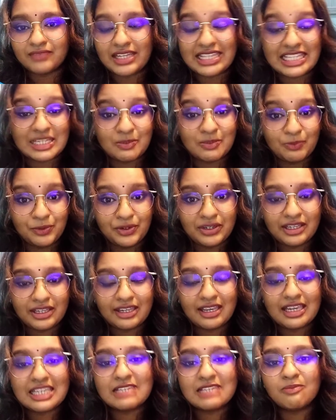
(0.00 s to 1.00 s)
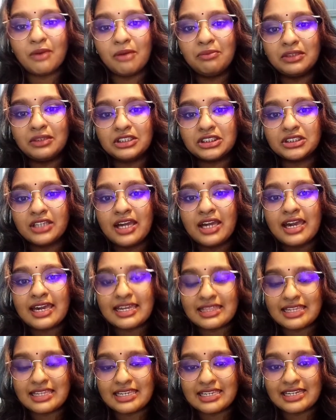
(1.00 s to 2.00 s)
and this book is published
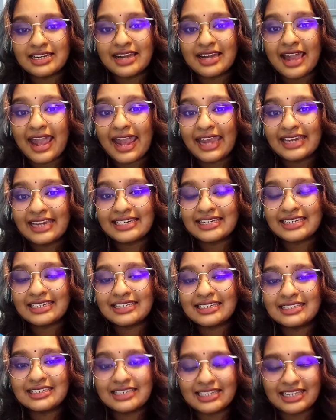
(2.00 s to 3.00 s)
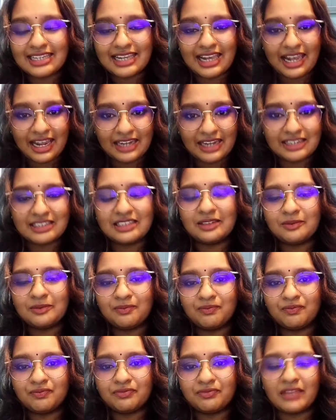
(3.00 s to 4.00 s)
in the year
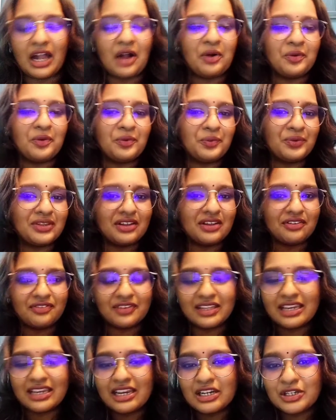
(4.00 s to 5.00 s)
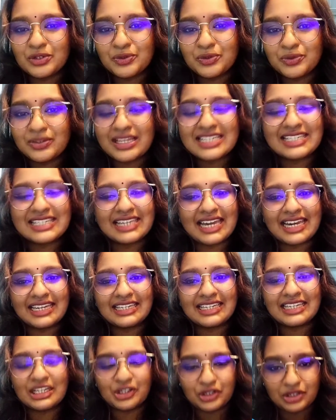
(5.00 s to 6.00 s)
1838. Now, without further ado, let's
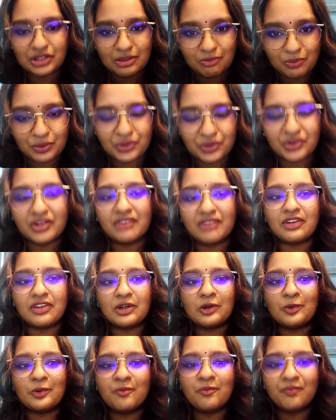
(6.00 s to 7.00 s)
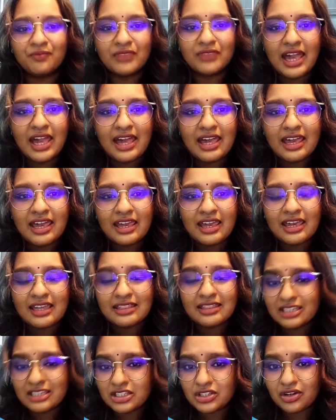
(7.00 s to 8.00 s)
get into the book review.
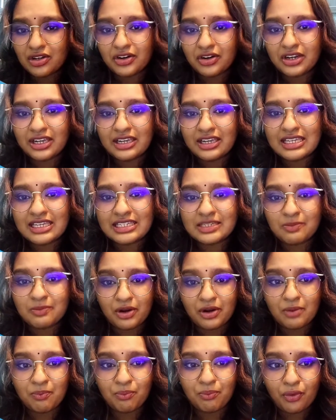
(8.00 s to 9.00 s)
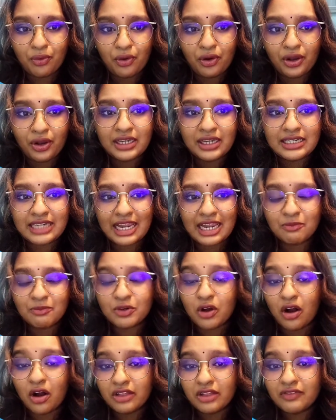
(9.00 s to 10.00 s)
This story is about a boy
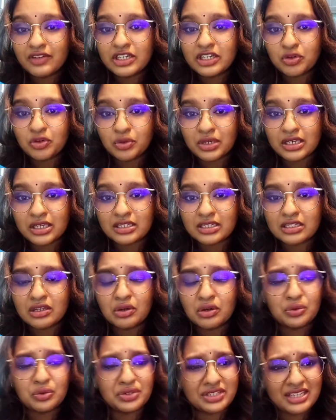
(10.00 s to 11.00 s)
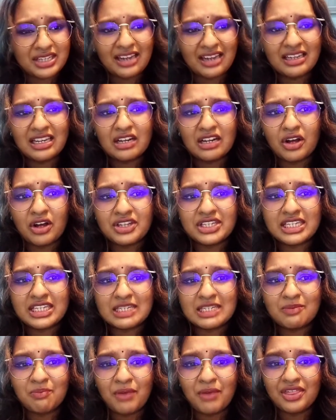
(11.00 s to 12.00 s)
named Oliver Twist who sadly lost
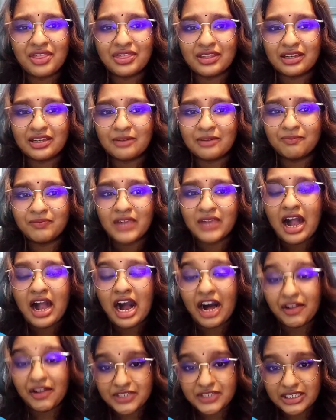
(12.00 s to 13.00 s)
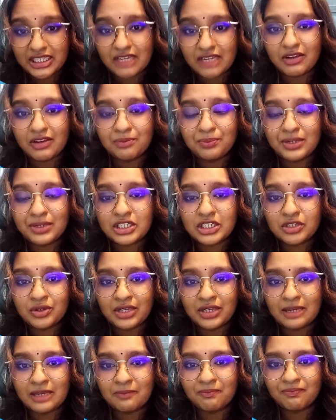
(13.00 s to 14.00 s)
his mother after giving birth
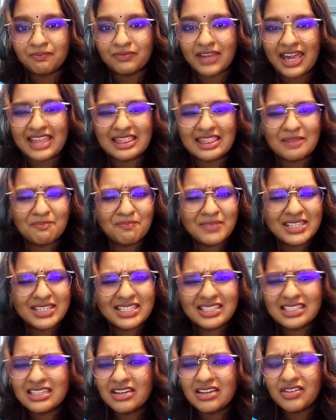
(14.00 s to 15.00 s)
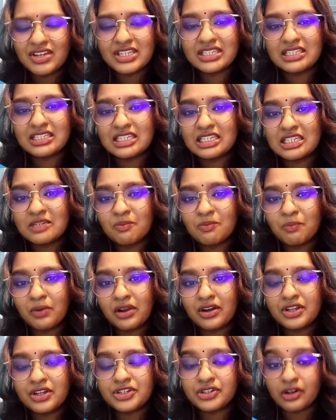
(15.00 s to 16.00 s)
to him, and the mysterious
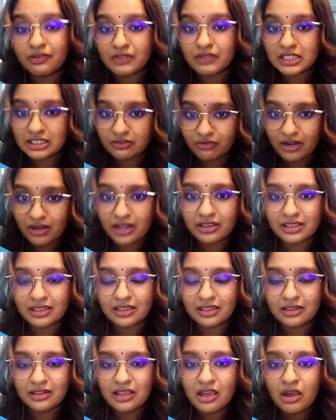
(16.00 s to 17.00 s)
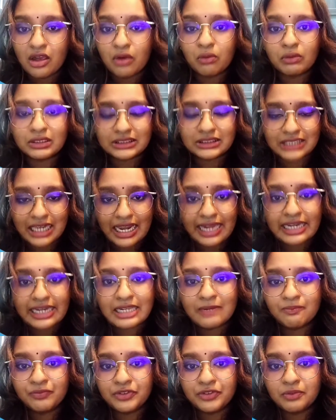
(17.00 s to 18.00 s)
disappearance of his father, which
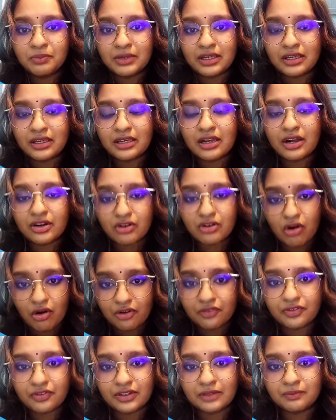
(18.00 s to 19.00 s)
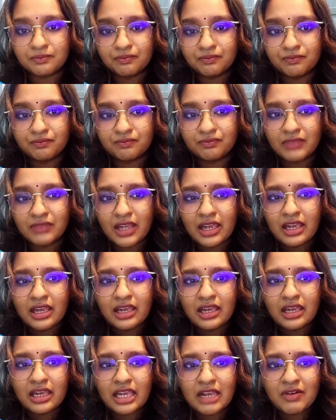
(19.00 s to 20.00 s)
led him to be an orphan.
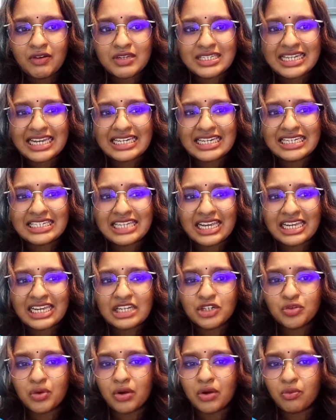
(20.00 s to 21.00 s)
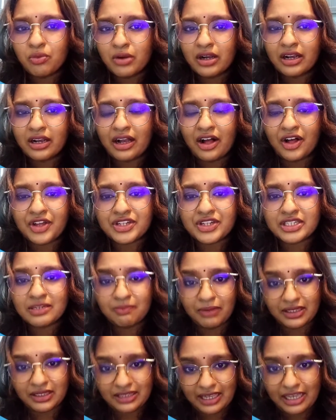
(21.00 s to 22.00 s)
He was later taken to a
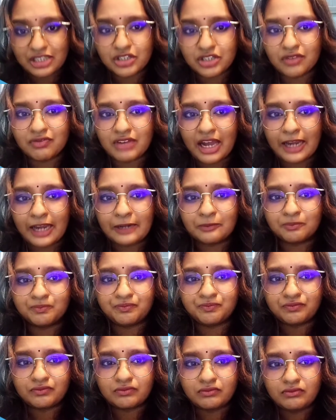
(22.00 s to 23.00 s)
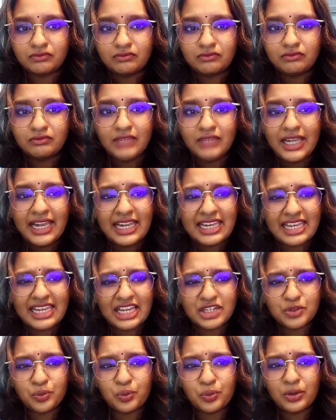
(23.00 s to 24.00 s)
workhouse by the age of 9. He
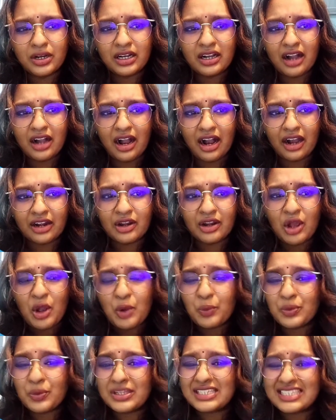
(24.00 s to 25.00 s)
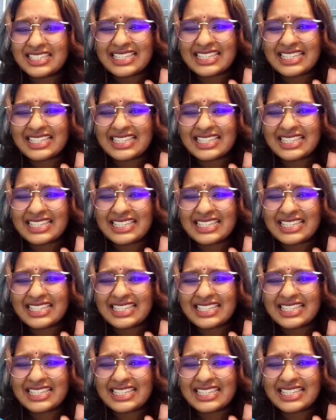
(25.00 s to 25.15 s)
had to work hard with